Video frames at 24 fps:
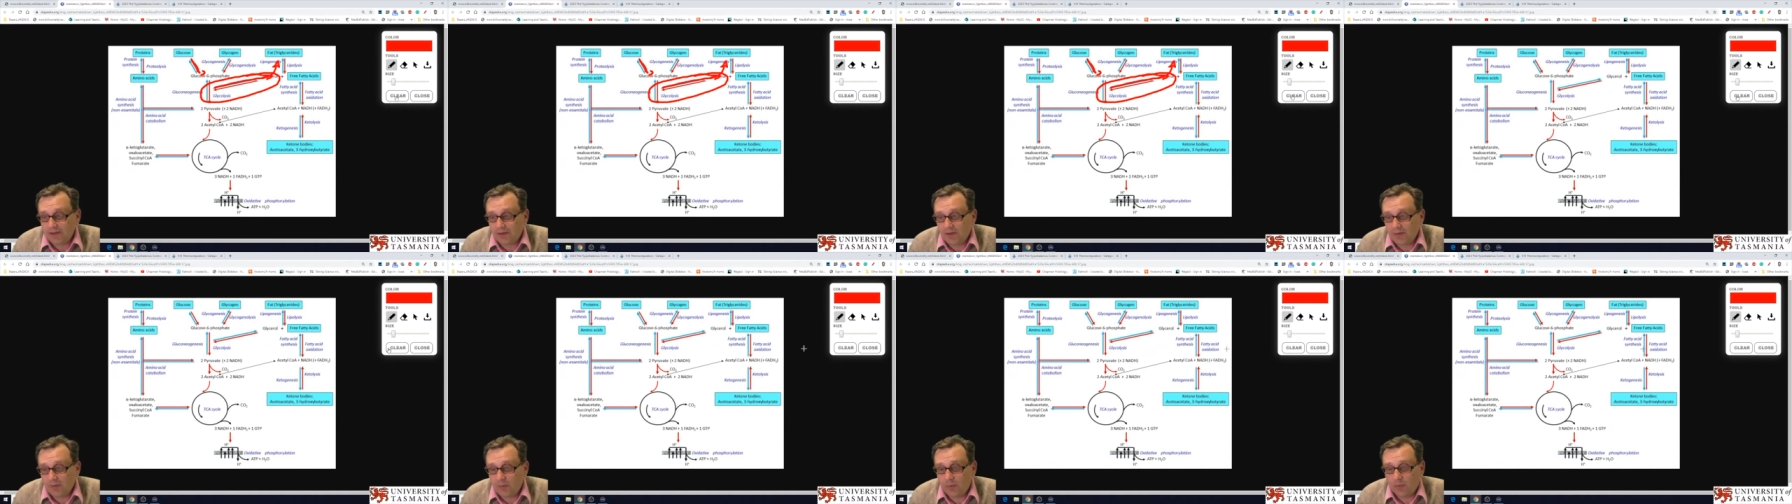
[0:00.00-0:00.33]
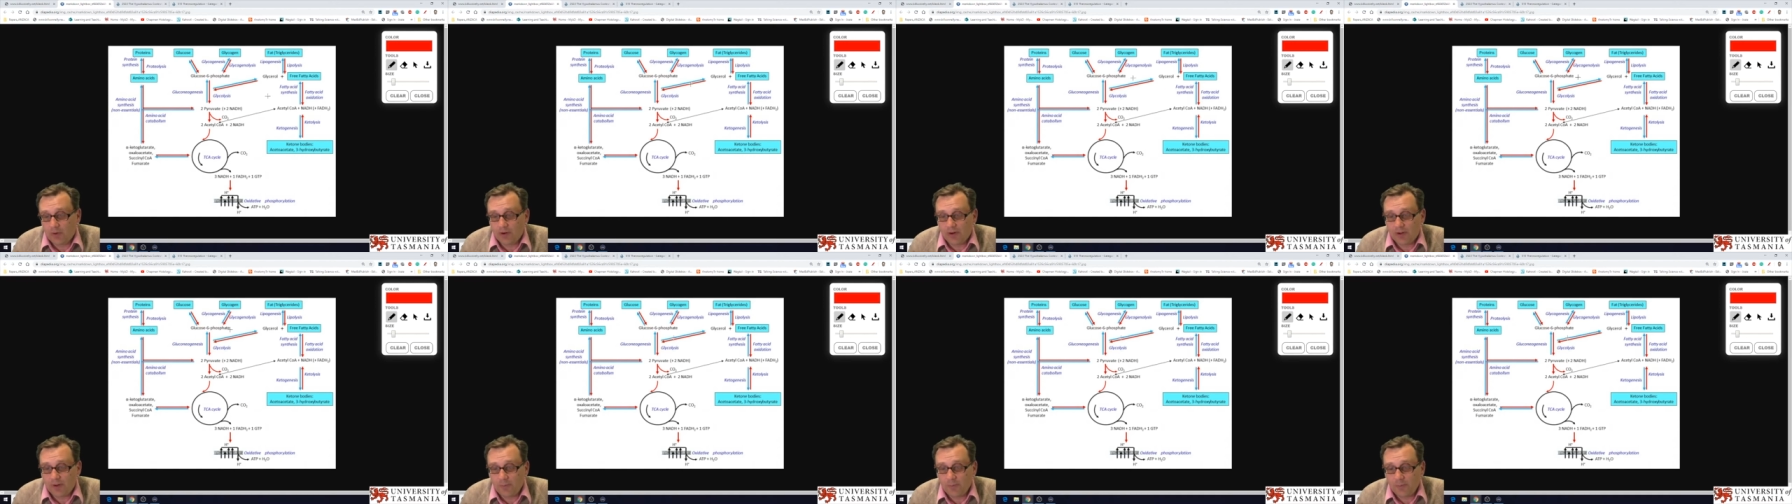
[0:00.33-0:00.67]
All right,
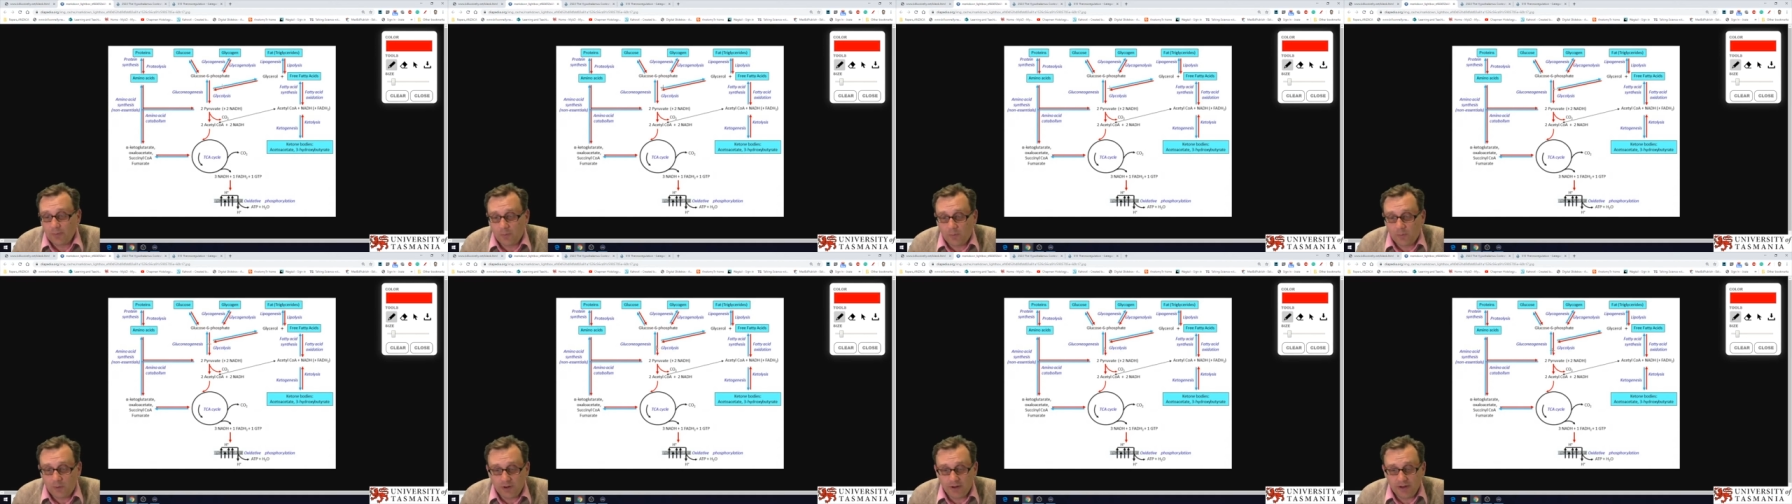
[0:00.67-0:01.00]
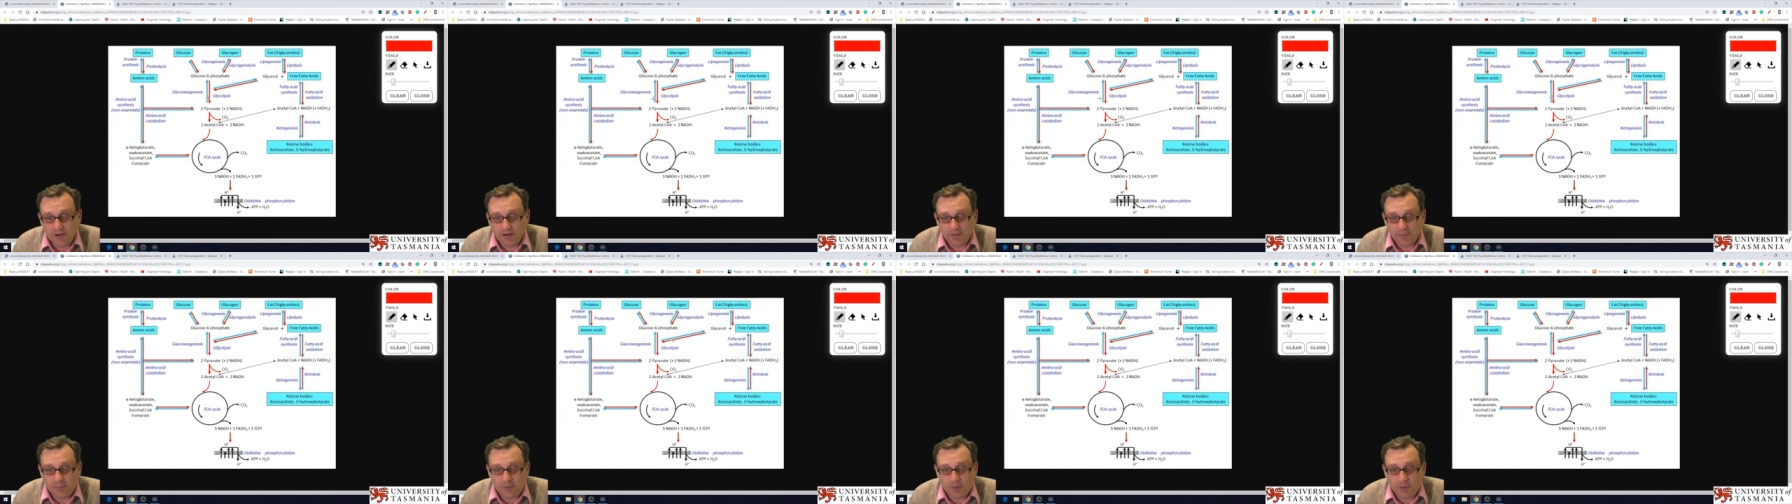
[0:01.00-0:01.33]
so what
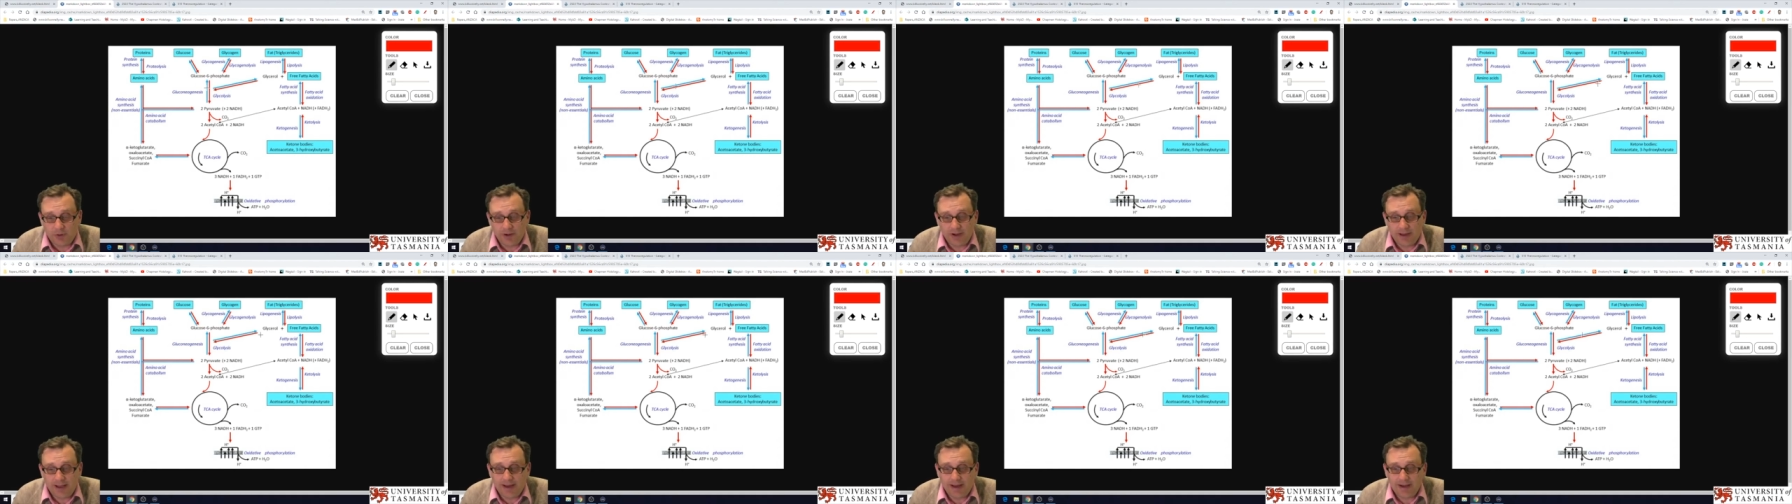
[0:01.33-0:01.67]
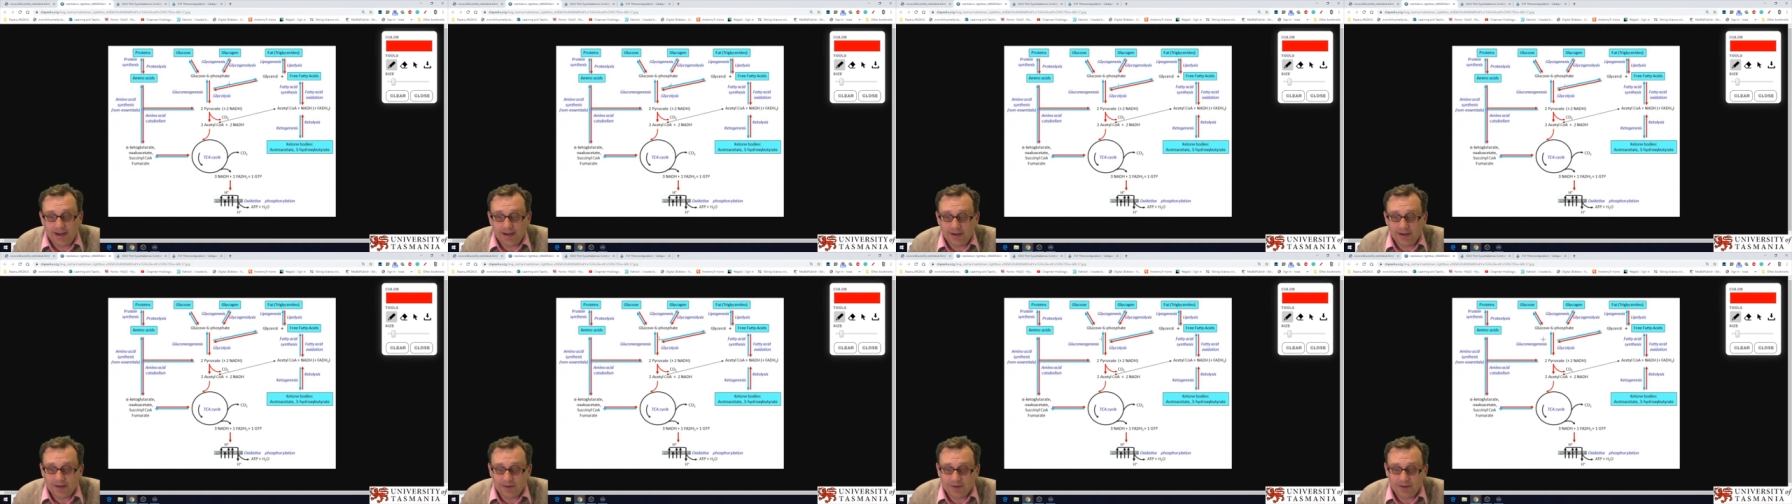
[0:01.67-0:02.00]
I'm wanting to
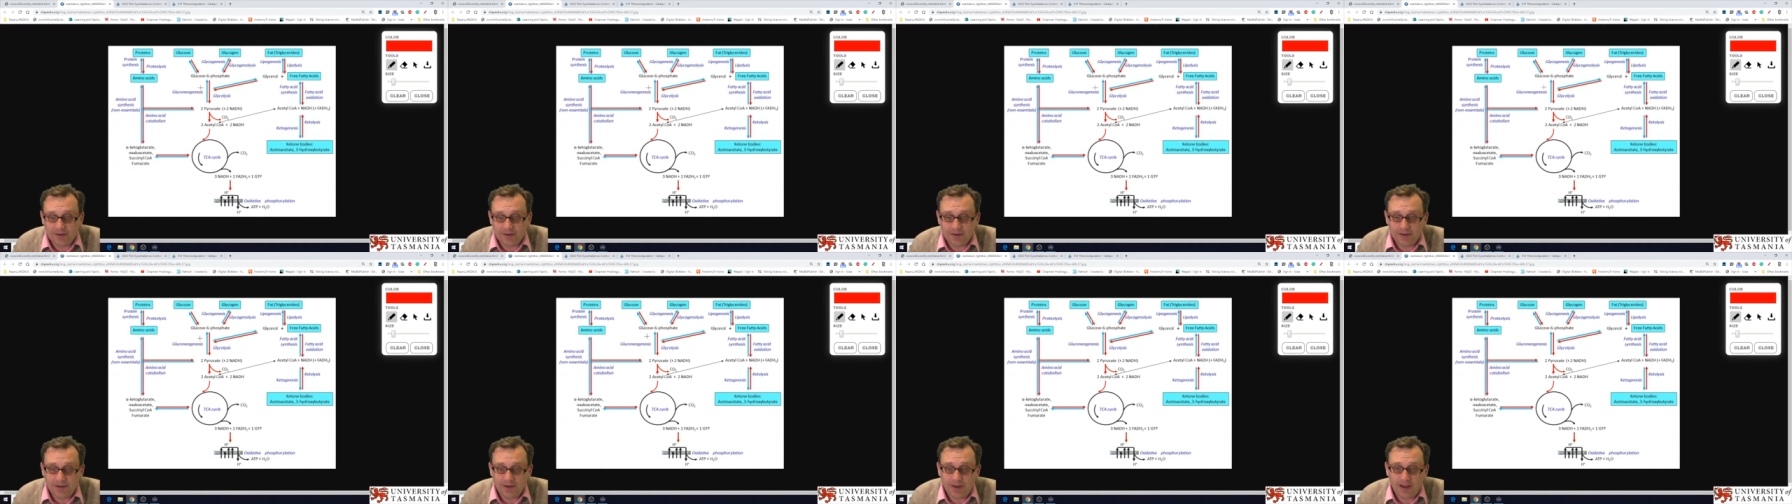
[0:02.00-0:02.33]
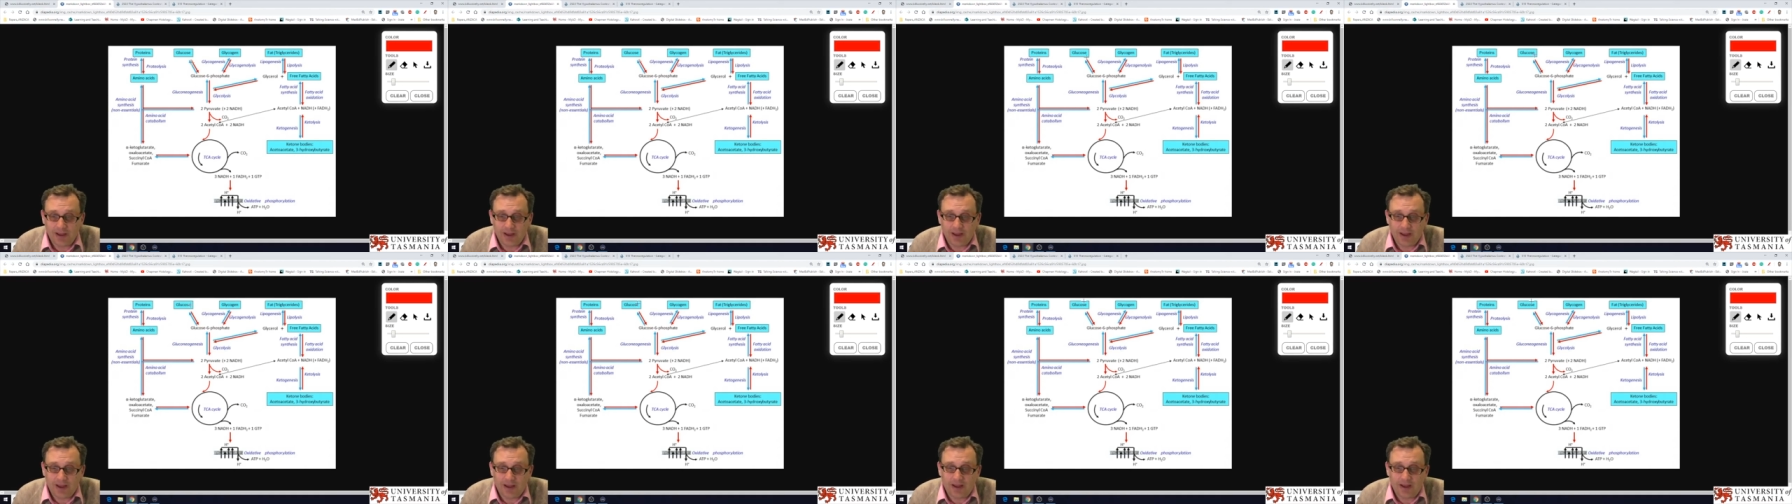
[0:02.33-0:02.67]
point out here
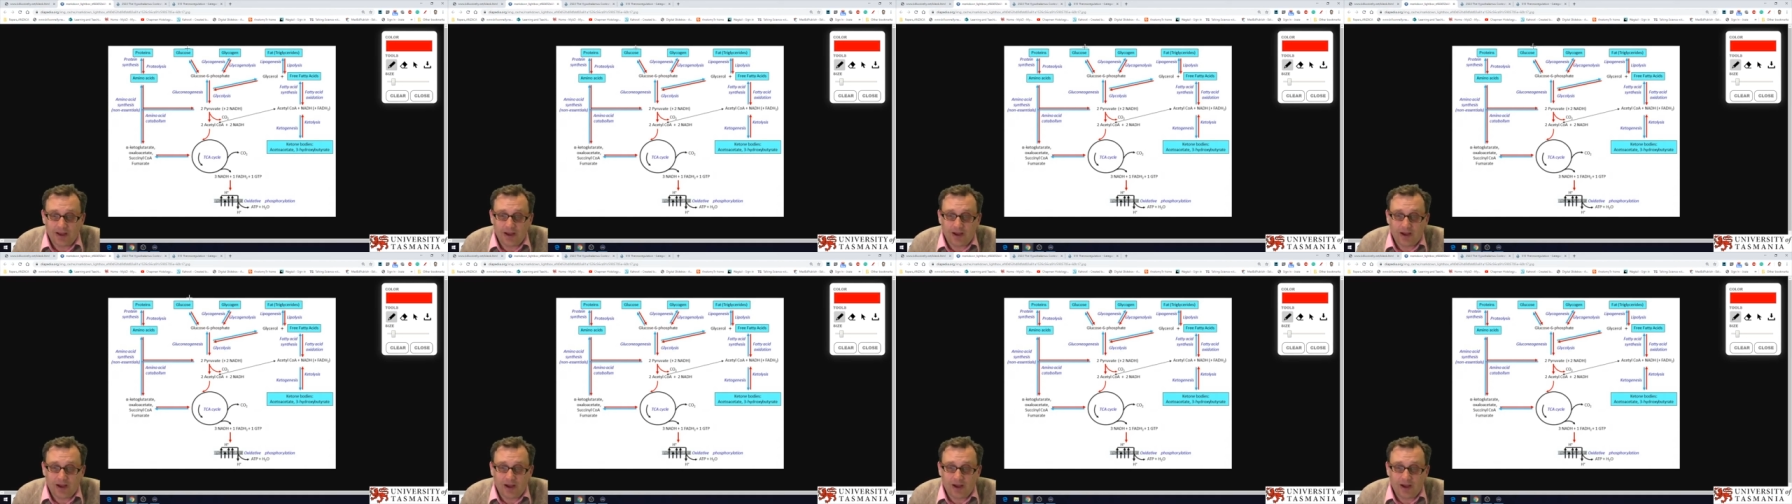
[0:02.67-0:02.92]
is that